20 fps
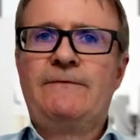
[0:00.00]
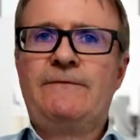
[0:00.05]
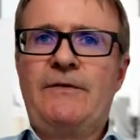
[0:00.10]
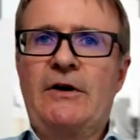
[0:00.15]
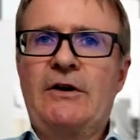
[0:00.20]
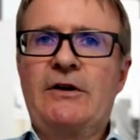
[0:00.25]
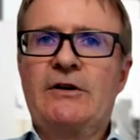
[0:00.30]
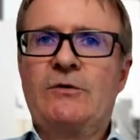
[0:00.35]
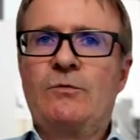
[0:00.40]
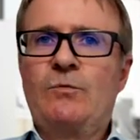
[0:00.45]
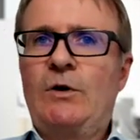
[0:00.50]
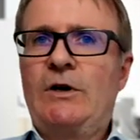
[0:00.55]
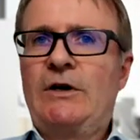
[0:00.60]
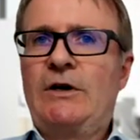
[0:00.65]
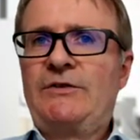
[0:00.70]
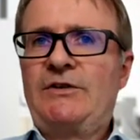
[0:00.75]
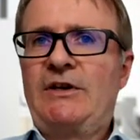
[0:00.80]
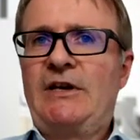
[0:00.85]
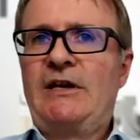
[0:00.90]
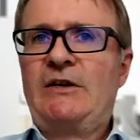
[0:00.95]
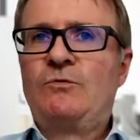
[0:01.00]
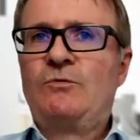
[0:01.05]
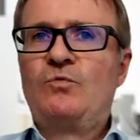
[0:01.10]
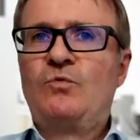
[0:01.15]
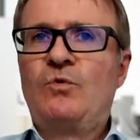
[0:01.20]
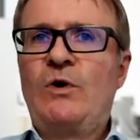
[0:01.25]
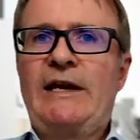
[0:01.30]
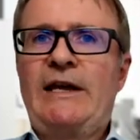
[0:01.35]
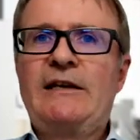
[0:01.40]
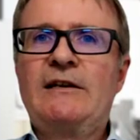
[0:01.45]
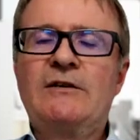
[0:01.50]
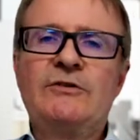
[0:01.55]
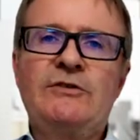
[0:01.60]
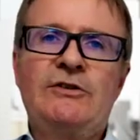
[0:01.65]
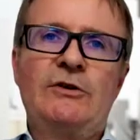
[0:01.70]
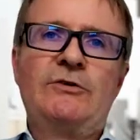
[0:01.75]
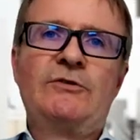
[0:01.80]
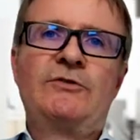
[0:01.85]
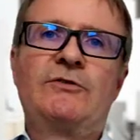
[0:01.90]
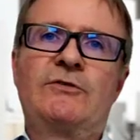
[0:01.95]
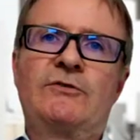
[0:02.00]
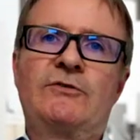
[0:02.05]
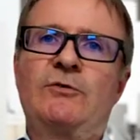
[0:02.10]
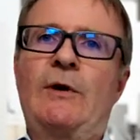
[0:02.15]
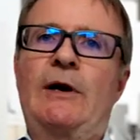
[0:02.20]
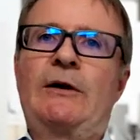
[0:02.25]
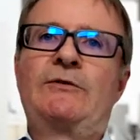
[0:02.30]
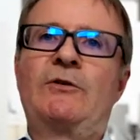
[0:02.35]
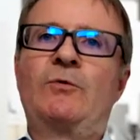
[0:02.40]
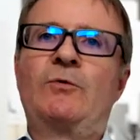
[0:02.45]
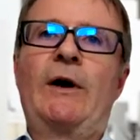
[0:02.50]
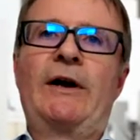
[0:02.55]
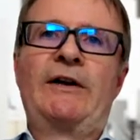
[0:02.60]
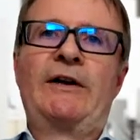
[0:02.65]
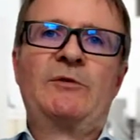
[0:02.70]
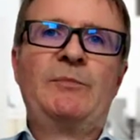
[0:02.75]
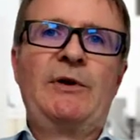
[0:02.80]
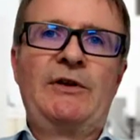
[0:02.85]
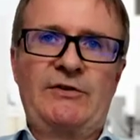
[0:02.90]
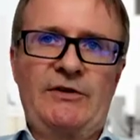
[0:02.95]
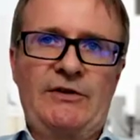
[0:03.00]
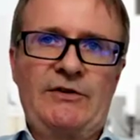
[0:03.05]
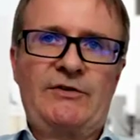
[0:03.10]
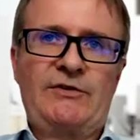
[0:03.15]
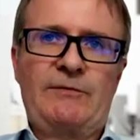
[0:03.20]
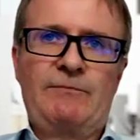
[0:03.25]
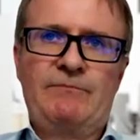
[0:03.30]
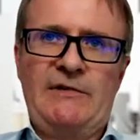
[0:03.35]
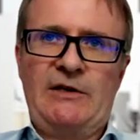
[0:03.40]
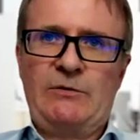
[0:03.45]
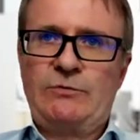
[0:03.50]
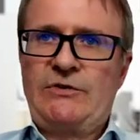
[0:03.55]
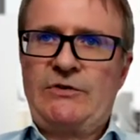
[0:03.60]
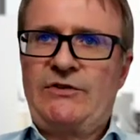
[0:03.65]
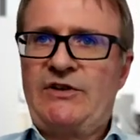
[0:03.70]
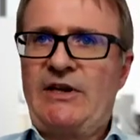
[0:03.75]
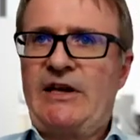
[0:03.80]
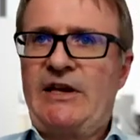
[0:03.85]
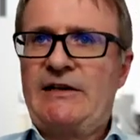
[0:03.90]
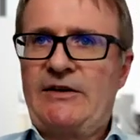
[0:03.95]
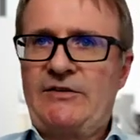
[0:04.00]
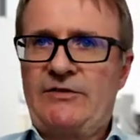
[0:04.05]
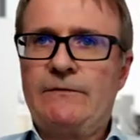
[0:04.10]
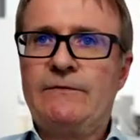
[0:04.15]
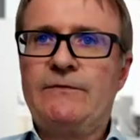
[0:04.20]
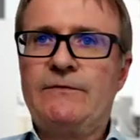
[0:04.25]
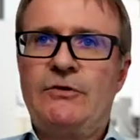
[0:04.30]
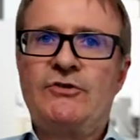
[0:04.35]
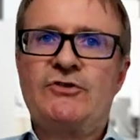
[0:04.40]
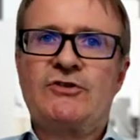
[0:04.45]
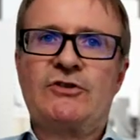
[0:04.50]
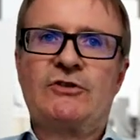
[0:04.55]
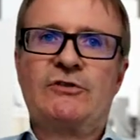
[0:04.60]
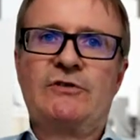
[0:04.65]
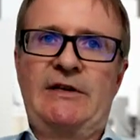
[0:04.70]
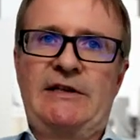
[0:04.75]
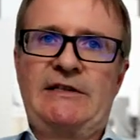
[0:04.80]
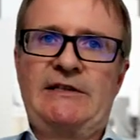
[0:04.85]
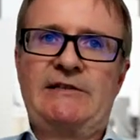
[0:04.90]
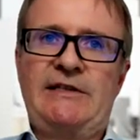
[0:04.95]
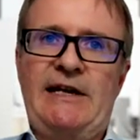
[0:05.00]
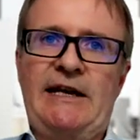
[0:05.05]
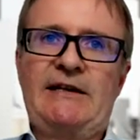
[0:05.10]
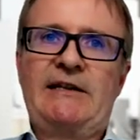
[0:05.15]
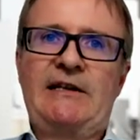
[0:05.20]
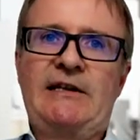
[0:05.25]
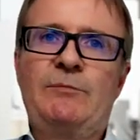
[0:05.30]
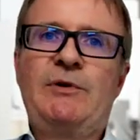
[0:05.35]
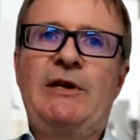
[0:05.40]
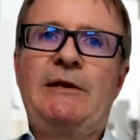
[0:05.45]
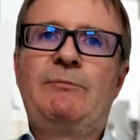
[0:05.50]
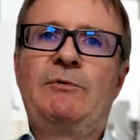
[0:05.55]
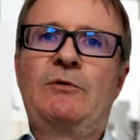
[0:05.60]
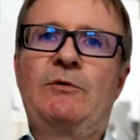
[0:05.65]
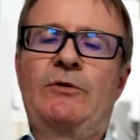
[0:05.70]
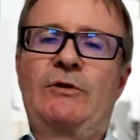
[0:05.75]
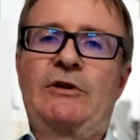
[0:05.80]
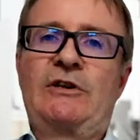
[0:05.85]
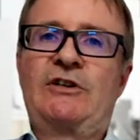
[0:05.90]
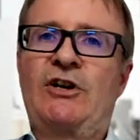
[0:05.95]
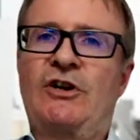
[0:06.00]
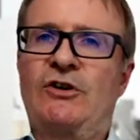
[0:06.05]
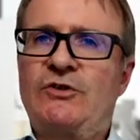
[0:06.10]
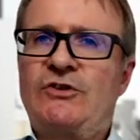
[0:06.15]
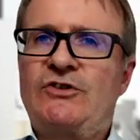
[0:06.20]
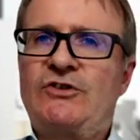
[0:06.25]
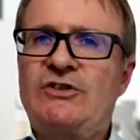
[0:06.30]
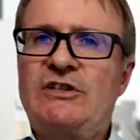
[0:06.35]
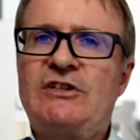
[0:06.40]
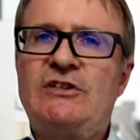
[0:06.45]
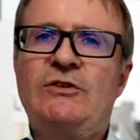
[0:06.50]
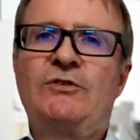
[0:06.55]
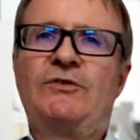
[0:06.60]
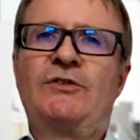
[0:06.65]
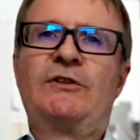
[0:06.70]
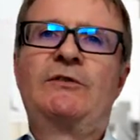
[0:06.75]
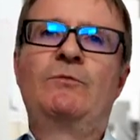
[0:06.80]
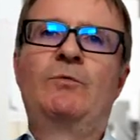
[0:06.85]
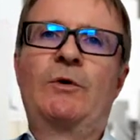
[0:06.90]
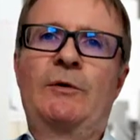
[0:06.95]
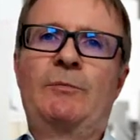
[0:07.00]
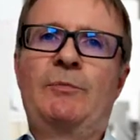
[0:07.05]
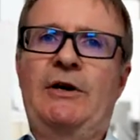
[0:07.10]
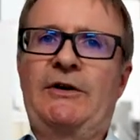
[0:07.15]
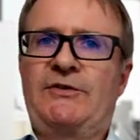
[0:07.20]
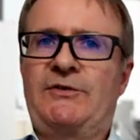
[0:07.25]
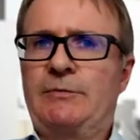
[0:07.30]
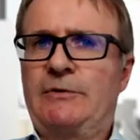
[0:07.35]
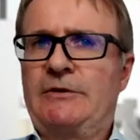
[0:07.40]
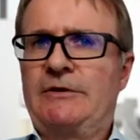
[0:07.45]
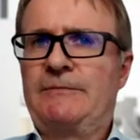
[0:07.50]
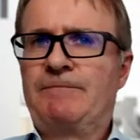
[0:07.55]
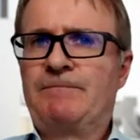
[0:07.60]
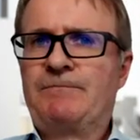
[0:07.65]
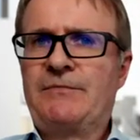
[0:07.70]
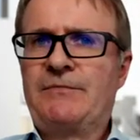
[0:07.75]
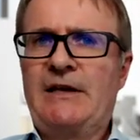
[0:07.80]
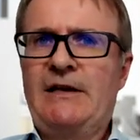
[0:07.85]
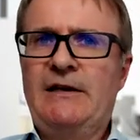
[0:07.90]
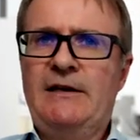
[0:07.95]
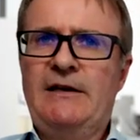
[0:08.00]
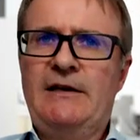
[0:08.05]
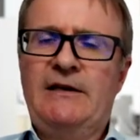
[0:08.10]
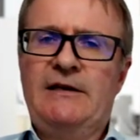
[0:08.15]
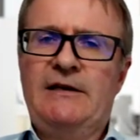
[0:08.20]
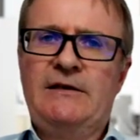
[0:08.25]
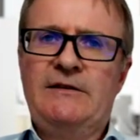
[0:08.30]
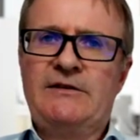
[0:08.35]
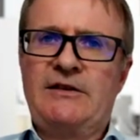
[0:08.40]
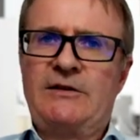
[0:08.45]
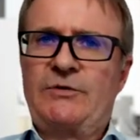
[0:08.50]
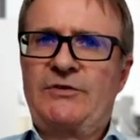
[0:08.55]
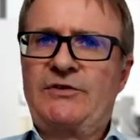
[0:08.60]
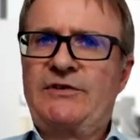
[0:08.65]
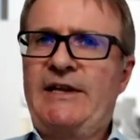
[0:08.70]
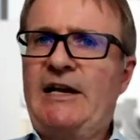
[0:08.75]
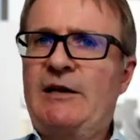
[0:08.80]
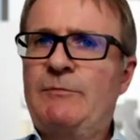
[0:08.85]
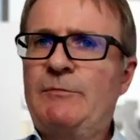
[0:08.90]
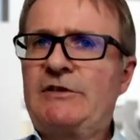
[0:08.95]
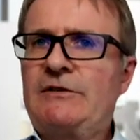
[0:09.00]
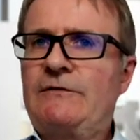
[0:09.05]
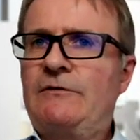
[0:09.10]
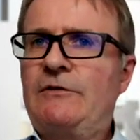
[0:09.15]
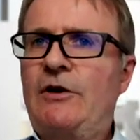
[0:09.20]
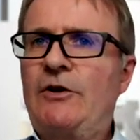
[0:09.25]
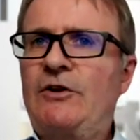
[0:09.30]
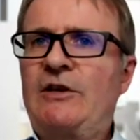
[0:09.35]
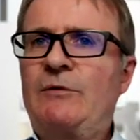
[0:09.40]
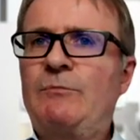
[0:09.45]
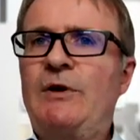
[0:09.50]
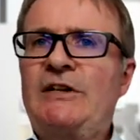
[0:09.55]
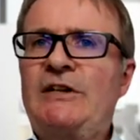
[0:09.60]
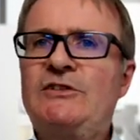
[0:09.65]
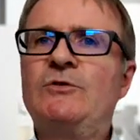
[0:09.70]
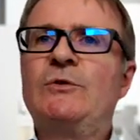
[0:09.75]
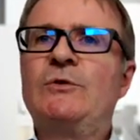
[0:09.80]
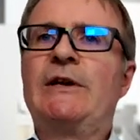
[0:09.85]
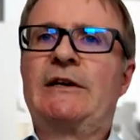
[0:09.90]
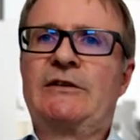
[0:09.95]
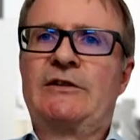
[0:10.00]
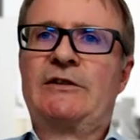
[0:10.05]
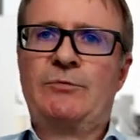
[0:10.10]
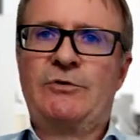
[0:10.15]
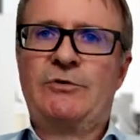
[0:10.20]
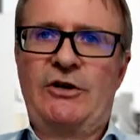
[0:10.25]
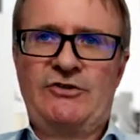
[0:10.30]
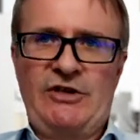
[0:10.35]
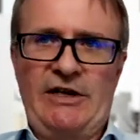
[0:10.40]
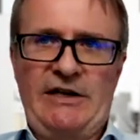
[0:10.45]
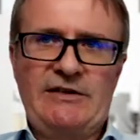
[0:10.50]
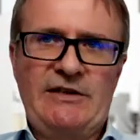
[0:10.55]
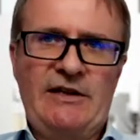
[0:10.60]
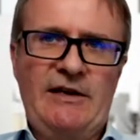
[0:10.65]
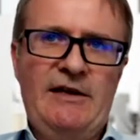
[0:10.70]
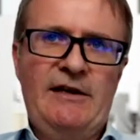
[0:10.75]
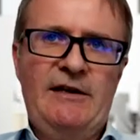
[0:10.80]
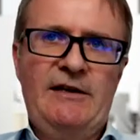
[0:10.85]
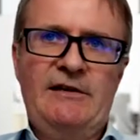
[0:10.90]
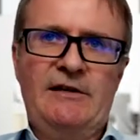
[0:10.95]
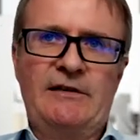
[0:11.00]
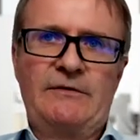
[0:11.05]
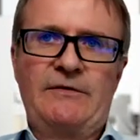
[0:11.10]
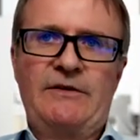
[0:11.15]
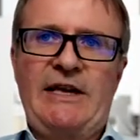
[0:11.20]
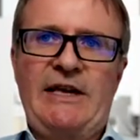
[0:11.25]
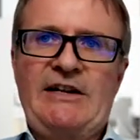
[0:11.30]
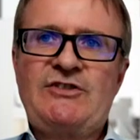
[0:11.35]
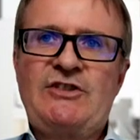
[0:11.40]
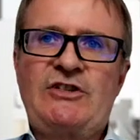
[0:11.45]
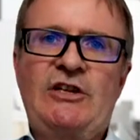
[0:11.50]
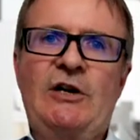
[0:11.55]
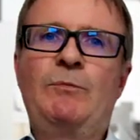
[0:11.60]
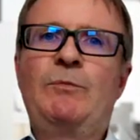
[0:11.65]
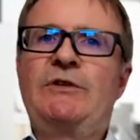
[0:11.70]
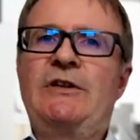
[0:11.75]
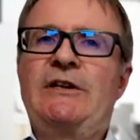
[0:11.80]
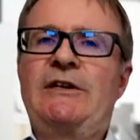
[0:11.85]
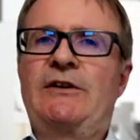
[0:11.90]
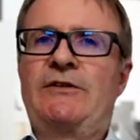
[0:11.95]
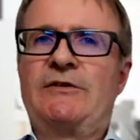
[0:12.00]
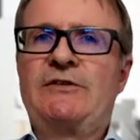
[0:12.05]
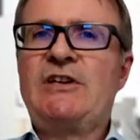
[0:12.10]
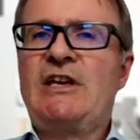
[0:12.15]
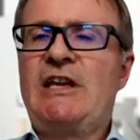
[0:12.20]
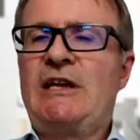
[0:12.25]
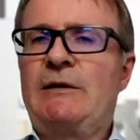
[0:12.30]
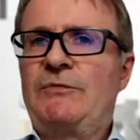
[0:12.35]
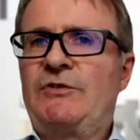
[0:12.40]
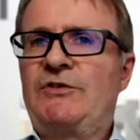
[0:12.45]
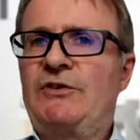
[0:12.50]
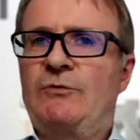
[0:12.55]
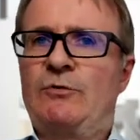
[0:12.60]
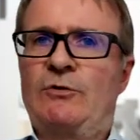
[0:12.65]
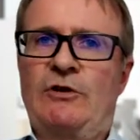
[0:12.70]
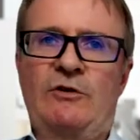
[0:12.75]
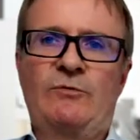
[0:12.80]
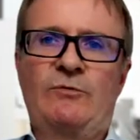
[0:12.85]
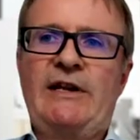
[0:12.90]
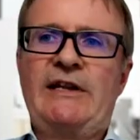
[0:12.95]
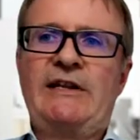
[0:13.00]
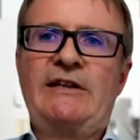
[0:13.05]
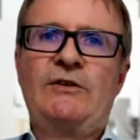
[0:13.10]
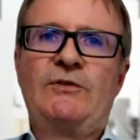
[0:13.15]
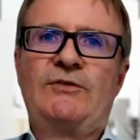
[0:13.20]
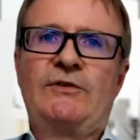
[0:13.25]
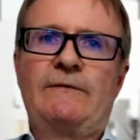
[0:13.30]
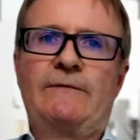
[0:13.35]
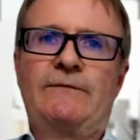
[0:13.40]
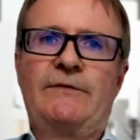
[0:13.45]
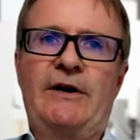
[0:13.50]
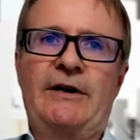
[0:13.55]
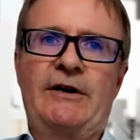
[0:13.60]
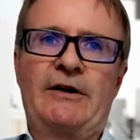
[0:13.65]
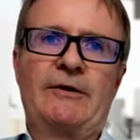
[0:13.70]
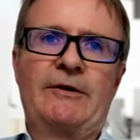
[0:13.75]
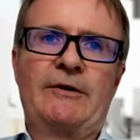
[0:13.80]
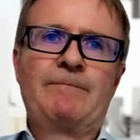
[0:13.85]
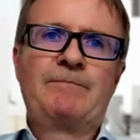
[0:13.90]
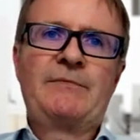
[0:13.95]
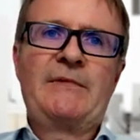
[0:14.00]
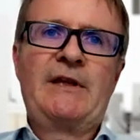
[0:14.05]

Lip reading: FHIR was in regular use throughout the wider business. It was seen as the future, and technical people were encouraged to use it where possible. There was an element of learning by doing on the project, of catching up with the other teams who were already using FHIR.